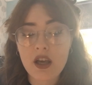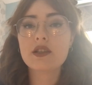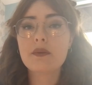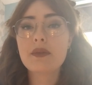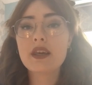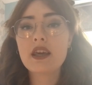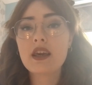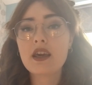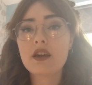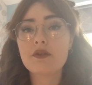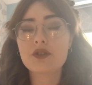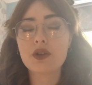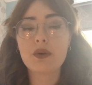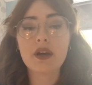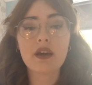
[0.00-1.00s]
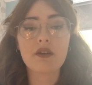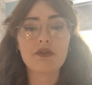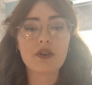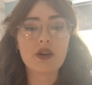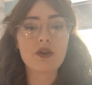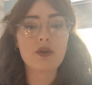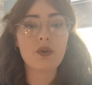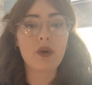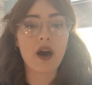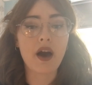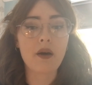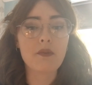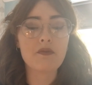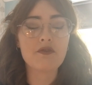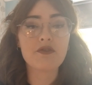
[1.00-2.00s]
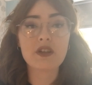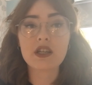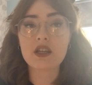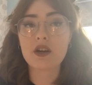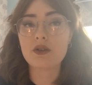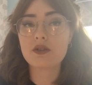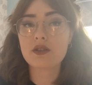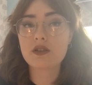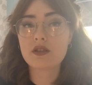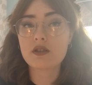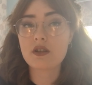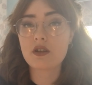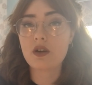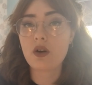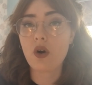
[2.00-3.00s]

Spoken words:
So I'm thinking of doing a few videos